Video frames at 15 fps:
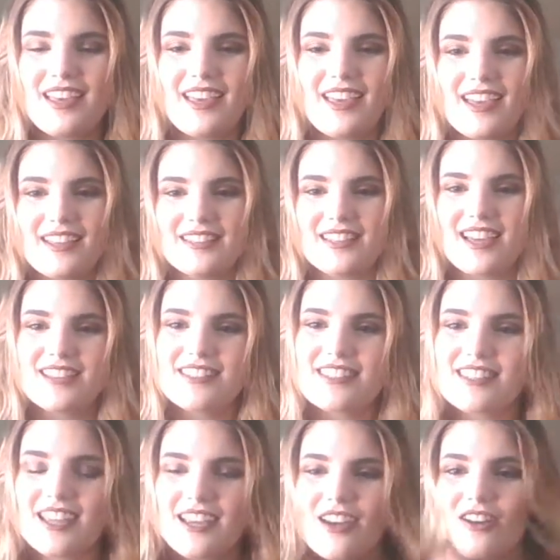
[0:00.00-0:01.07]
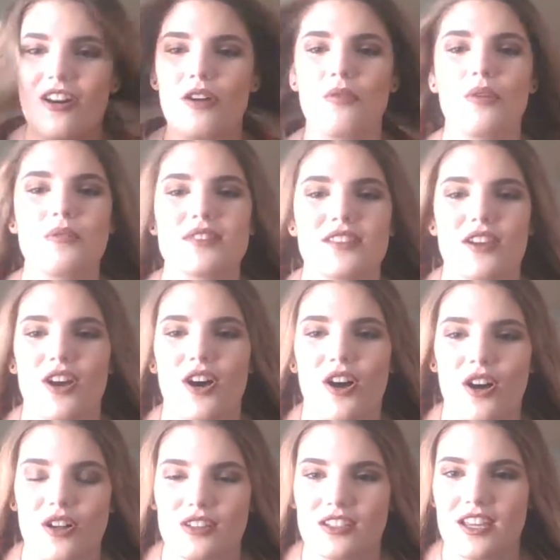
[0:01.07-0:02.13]
And I did like, oh, what was it
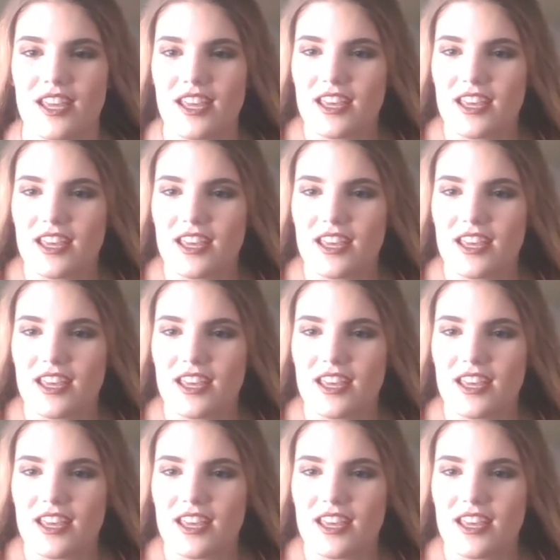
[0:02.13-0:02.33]
called?